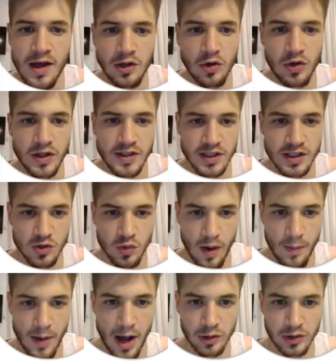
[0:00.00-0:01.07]
You could just
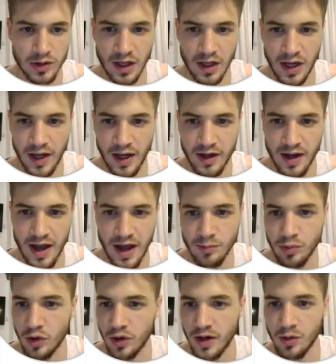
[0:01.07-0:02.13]
swap out the link
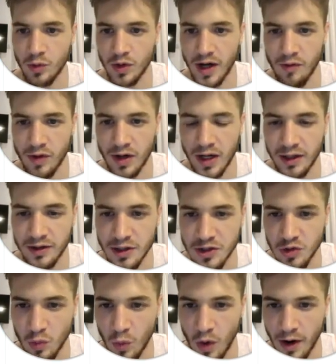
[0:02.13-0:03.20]
and put in whatever link
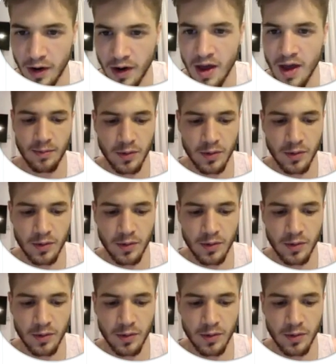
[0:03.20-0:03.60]
that you want.